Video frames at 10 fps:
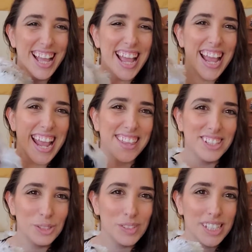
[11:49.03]
And this
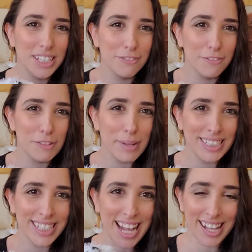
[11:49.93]
was a gift from my
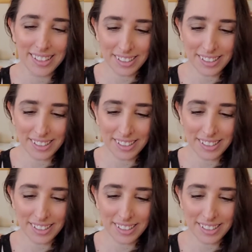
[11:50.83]
dad.